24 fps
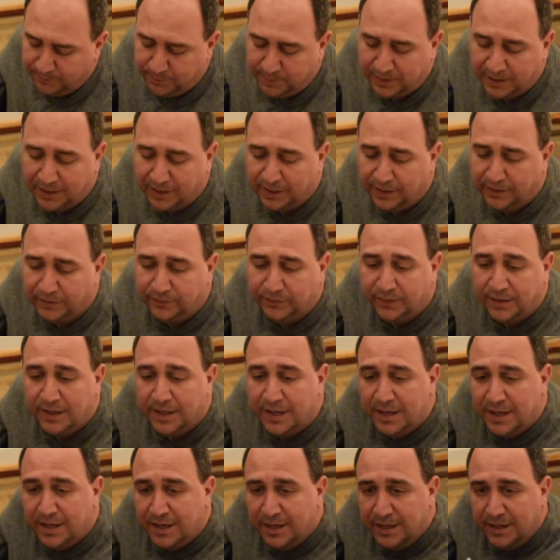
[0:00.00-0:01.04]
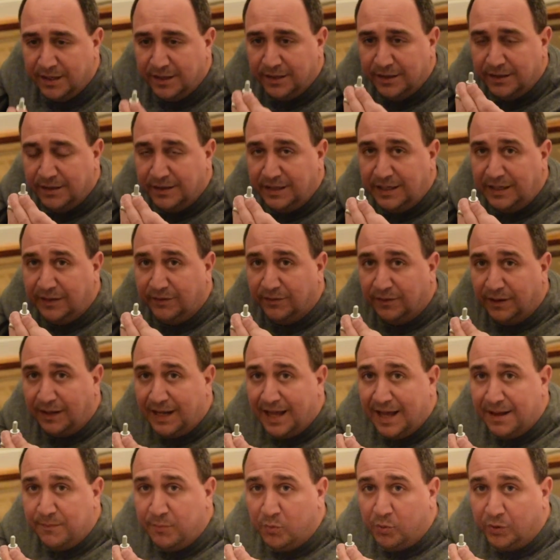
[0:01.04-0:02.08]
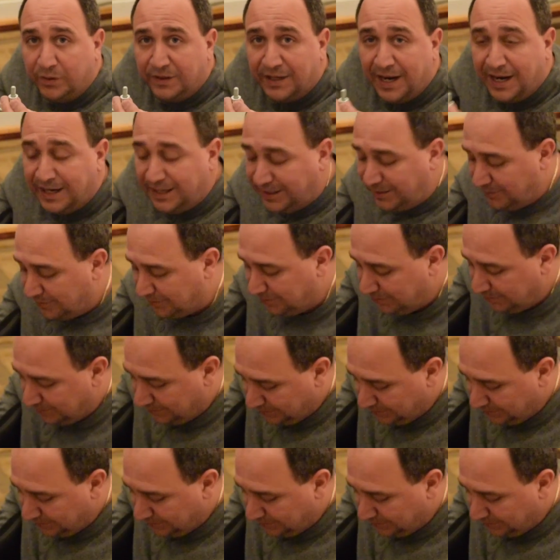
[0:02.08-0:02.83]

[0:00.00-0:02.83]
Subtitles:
because these are a lot more tinier